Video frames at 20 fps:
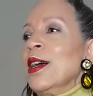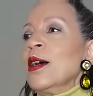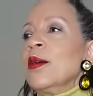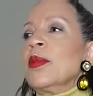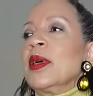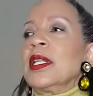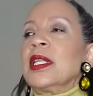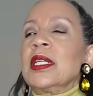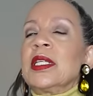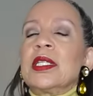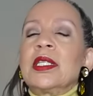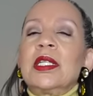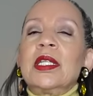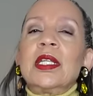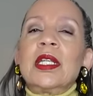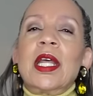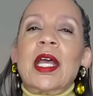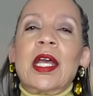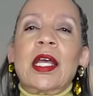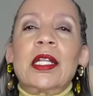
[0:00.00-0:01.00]
but this
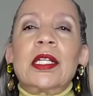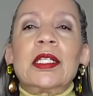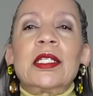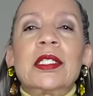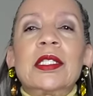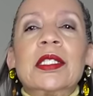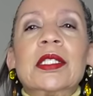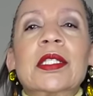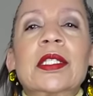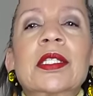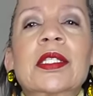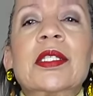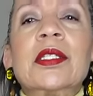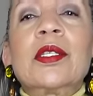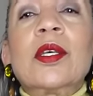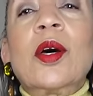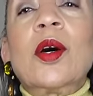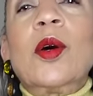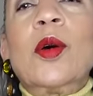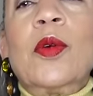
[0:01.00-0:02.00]
necklace is
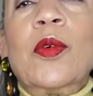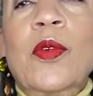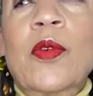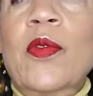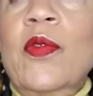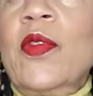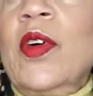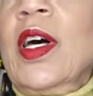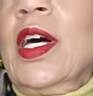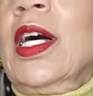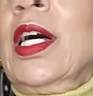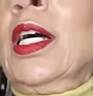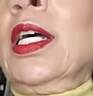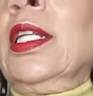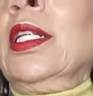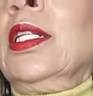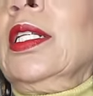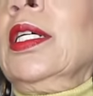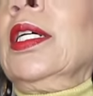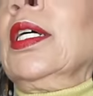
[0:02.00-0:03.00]
so
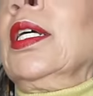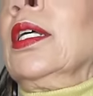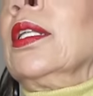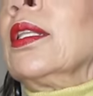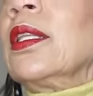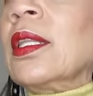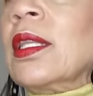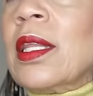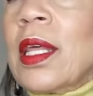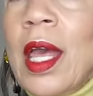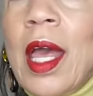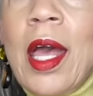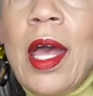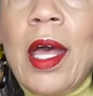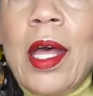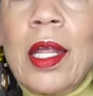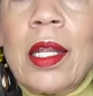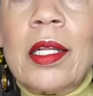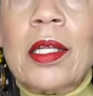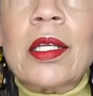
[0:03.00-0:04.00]
fun. Look at
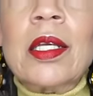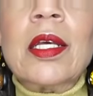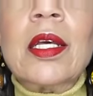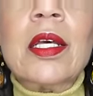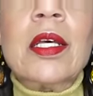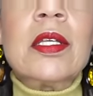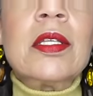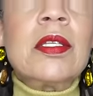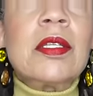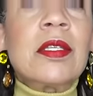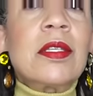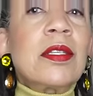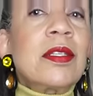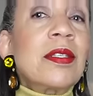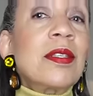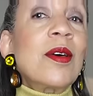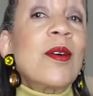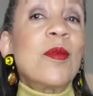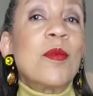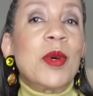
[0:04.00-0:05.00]
that.
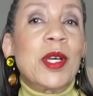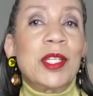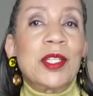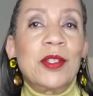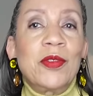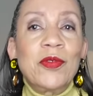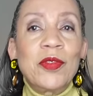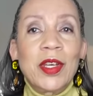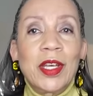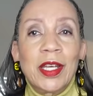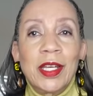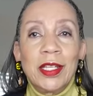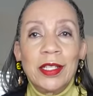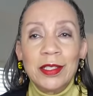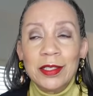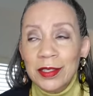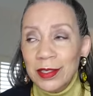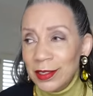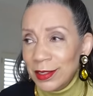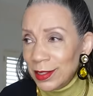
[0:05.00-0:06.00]
So much fun.
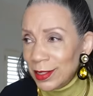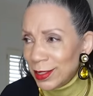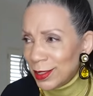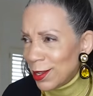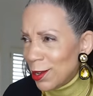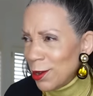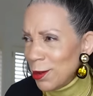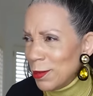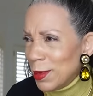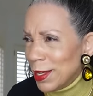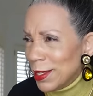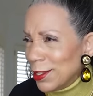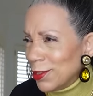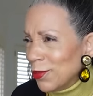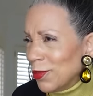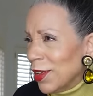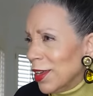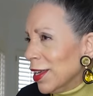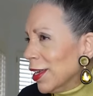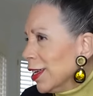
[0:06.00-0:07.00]
So much
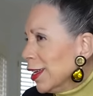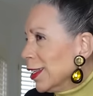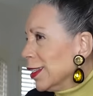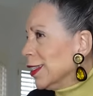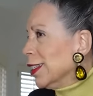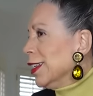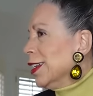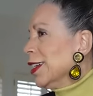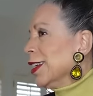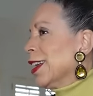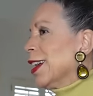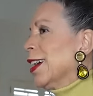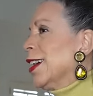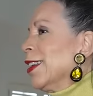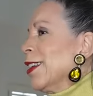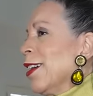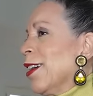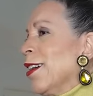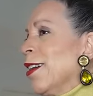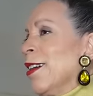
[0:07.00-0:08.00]
fun. Look
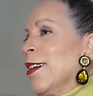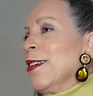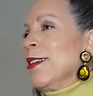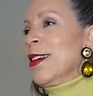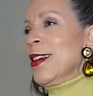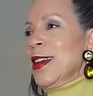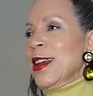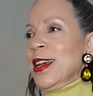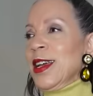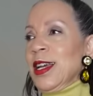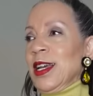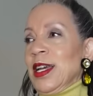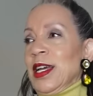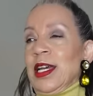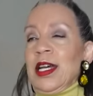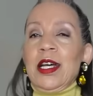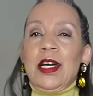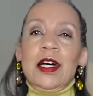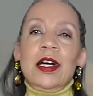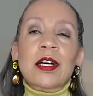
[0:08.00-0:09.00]
at
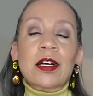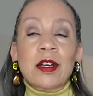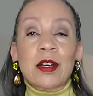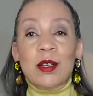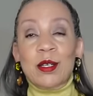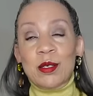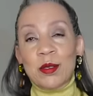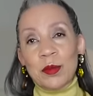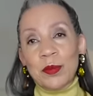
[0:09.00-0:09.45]
her.